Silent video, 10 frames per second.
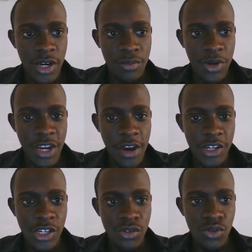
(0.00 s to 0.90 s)
I'm
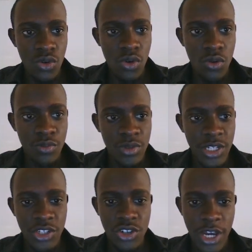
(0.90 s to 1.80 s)
redirected to home
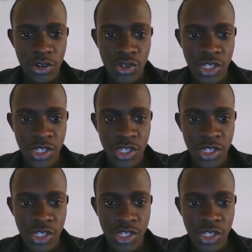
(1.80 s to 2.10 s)
let's try to